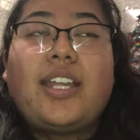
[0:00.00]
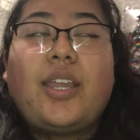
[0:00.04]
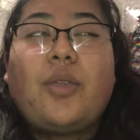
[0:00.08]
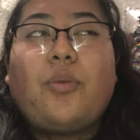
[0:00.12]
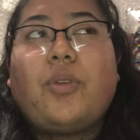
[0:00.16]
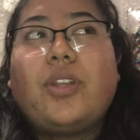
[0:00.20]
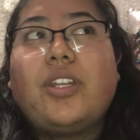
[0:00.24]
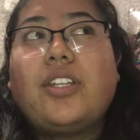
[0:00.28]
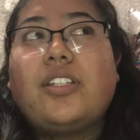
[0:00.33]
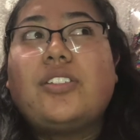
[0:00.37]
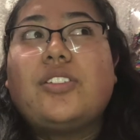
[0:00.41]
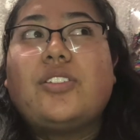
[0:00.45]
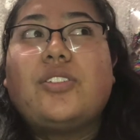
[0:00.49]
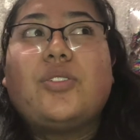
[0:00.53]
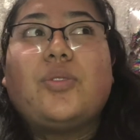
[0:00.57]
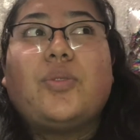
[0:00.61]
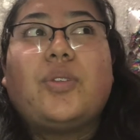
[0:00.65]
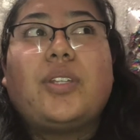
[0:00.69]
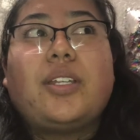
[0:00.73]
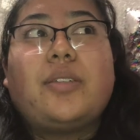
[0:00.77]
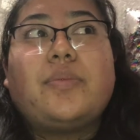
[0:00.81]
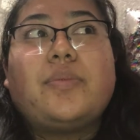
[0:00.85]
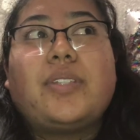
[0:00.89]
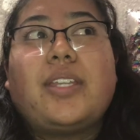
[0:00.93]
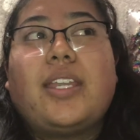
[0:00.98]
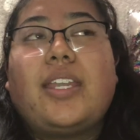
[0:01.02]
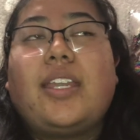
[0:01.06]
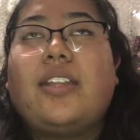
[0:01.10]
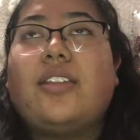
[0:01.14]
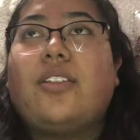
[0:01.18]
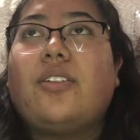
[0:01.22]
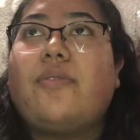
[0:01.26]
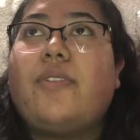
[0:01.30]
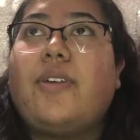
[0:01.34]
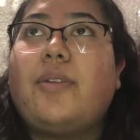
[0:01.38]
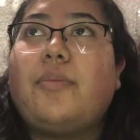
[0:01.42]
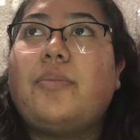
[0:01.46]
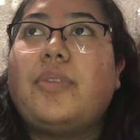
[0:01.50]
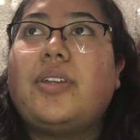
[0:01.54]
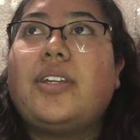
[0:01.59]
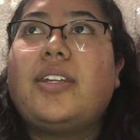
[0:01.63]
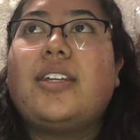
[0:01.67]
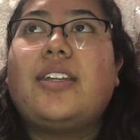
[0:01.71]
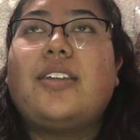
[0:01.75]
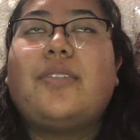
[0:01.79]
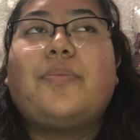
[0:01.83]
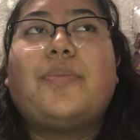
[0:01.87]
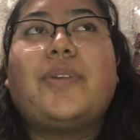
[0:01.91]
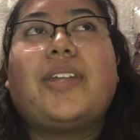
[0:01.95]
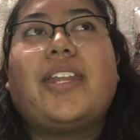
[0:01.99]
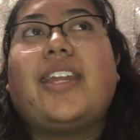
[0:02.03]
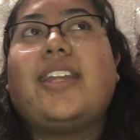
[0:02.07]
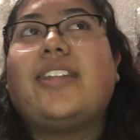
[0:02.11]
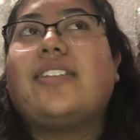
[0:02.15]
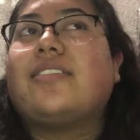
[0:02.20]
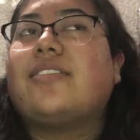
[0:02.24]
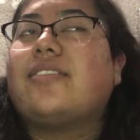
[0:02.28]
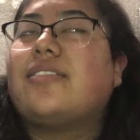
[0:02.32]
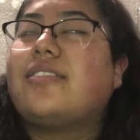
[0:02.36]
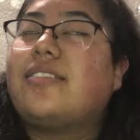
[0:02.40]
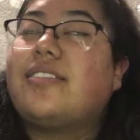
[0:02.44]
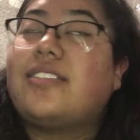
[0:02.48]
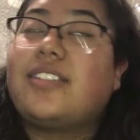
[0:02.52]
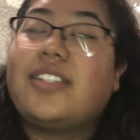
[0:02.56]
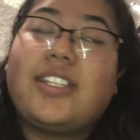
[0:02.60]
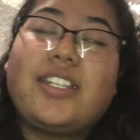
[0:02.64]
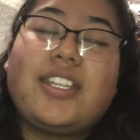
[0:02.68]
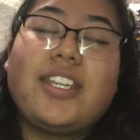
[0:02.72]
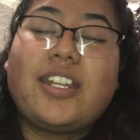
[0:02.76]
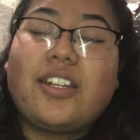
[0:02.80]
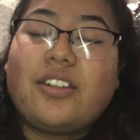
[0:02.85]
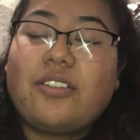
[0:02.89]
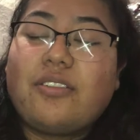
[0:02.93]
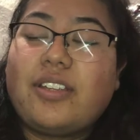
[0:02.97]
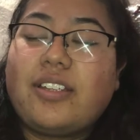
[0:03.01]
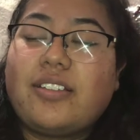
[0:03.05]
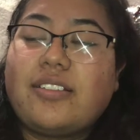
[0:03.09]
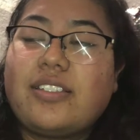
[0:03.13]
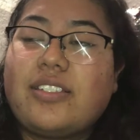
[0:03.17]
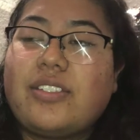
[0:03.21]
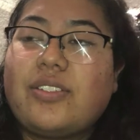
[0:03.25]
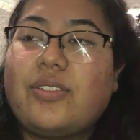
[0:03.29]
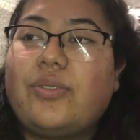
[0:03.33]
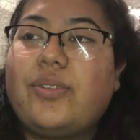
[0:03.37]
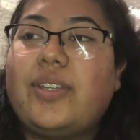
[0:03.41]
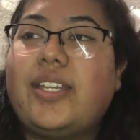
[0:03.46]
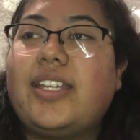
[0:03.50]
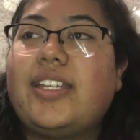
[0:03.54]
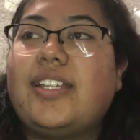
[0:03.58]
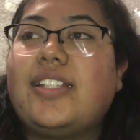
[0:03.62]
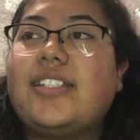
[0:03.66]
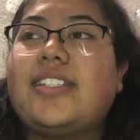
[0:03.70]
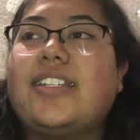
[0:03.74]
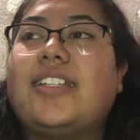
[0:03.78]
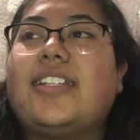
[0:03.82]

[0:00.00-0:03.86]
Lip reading: I wanted to do an update in November, but I just didn't get around to it.